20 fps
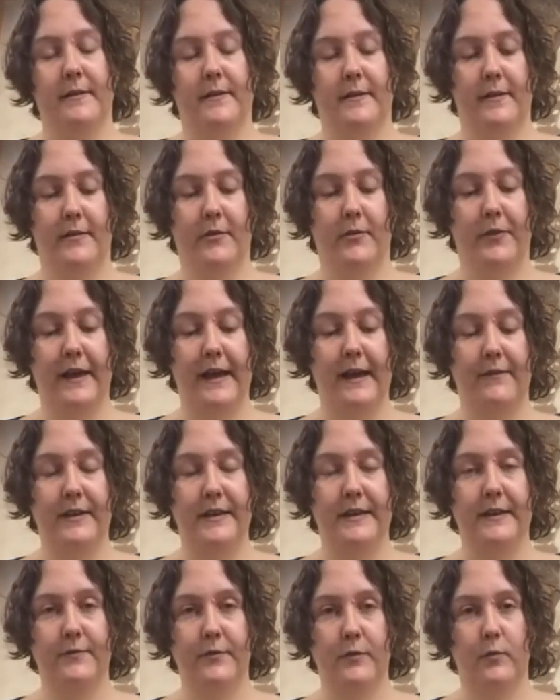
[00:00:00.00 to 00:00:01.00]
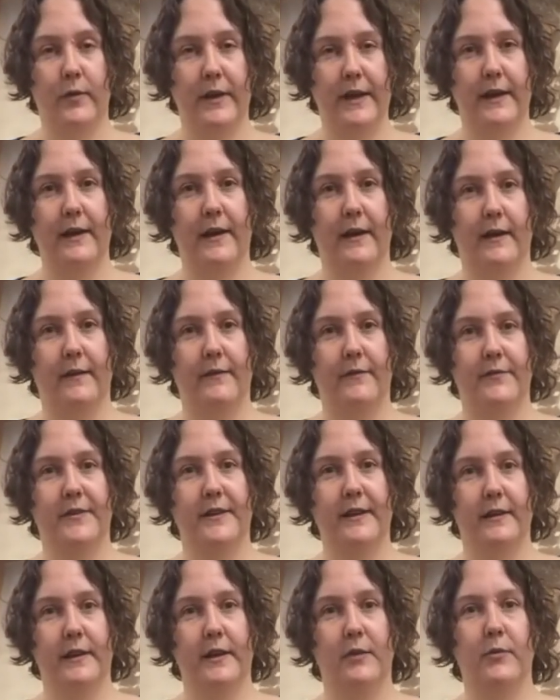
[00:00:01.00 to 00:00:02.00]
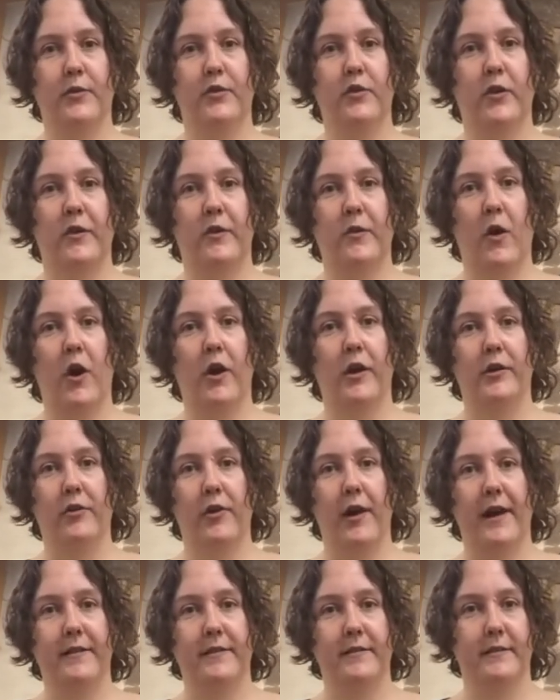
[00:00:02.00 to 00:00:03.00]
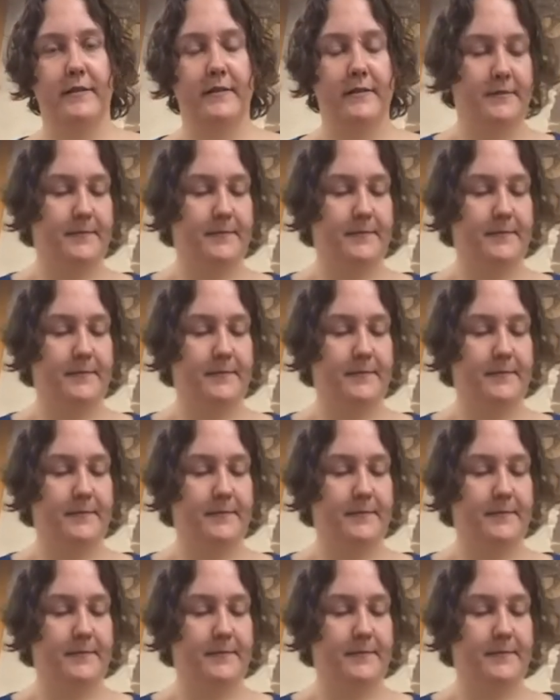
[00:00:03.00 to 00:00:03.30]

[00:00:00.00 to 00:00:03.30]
So they have a different way of dealing with the hard grasses.